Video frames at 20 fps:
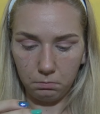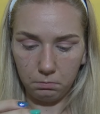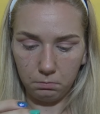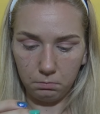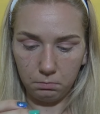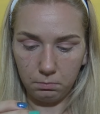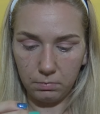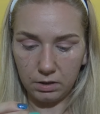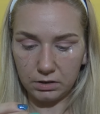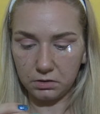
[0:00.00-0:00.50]

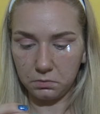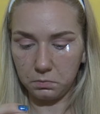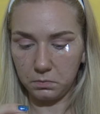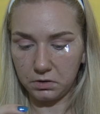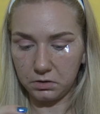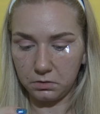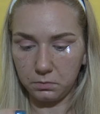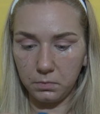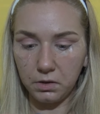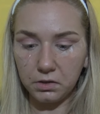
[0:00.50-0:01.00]
Matte
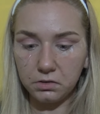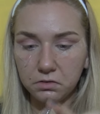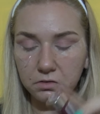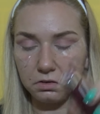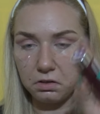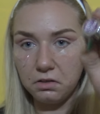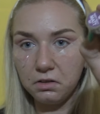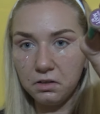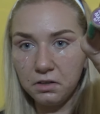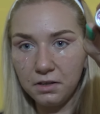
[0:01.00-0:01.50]
Matte
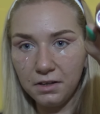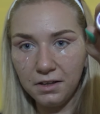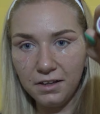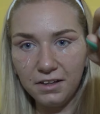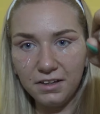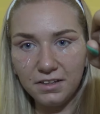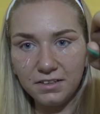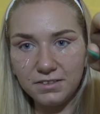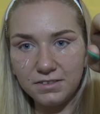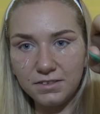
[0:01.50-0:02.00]
Matte
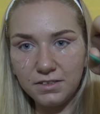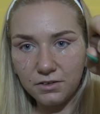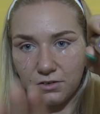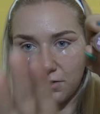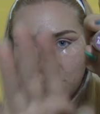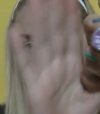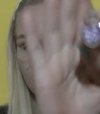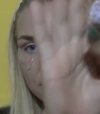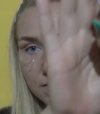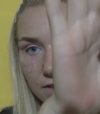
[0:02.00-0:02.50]

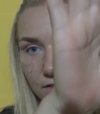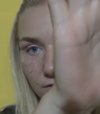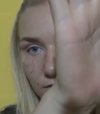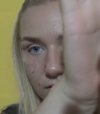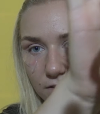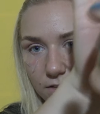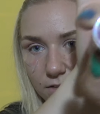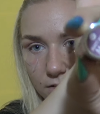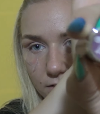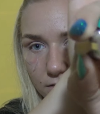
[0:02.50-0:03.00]

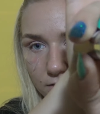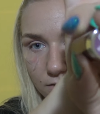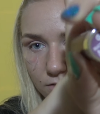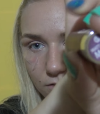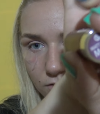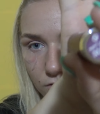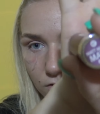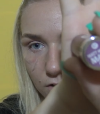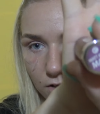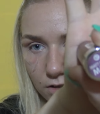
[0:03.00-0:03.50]
07, the
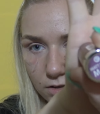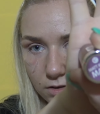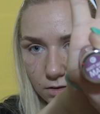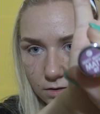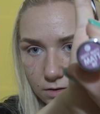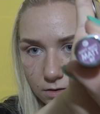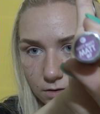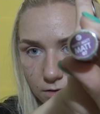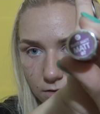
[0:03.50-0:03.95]
shade